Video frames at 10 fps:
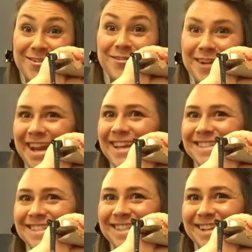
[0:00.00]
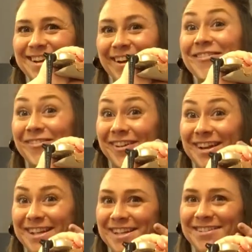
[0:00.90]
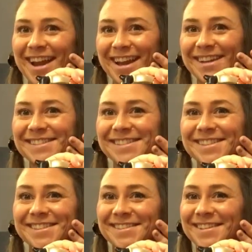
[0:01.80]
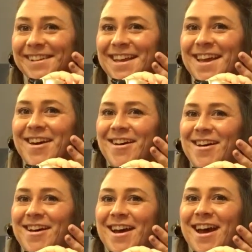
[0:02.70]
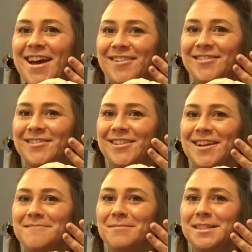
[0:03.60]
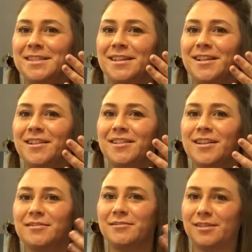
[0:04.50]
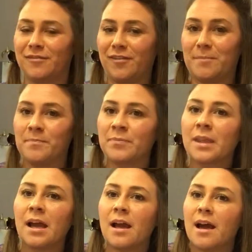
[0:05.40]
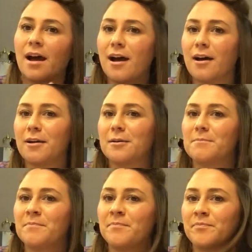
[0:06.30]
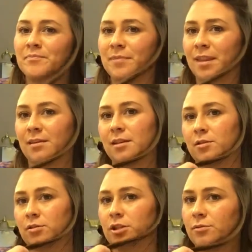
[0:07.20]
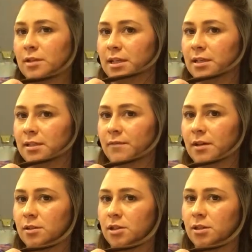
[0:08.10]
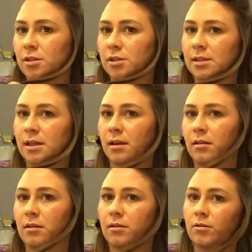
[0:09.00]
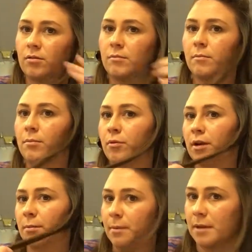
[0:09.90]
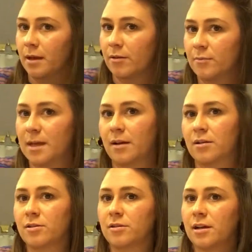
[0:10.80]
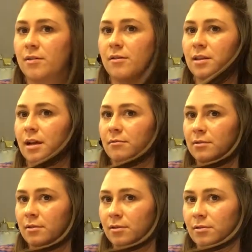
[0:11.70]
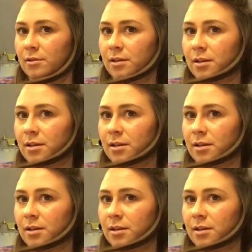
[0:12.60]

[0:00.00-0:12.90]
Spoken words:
Reagan's fun, you guys. At all times. Loads of fun. No, she really is fun. She's just like a little boy puppy. Oh my gosh, look how good that one curled.